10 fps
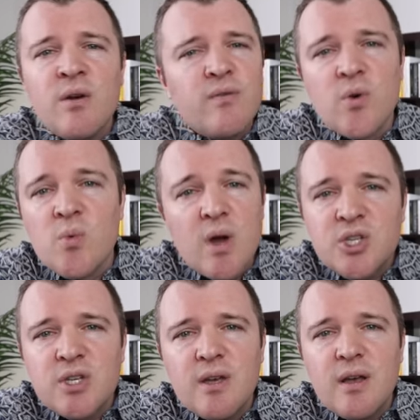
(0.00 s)
For
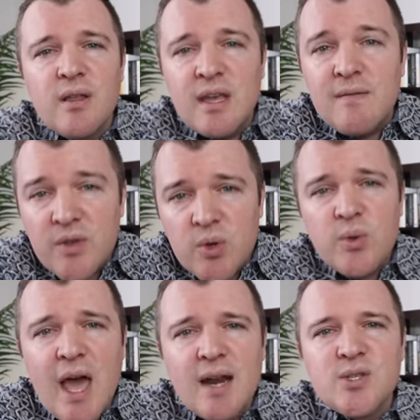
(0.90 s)
Russia, they view
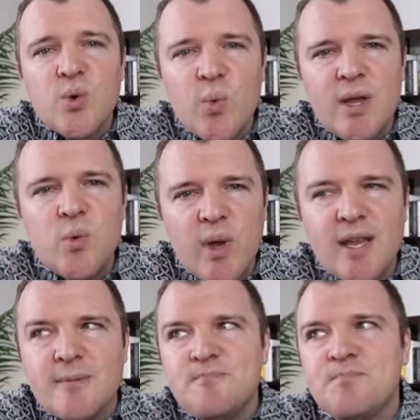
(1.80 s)
that as a win
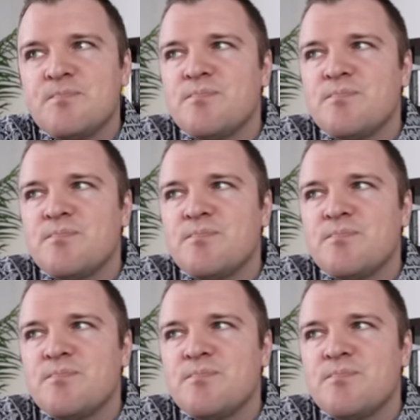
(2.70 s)
win.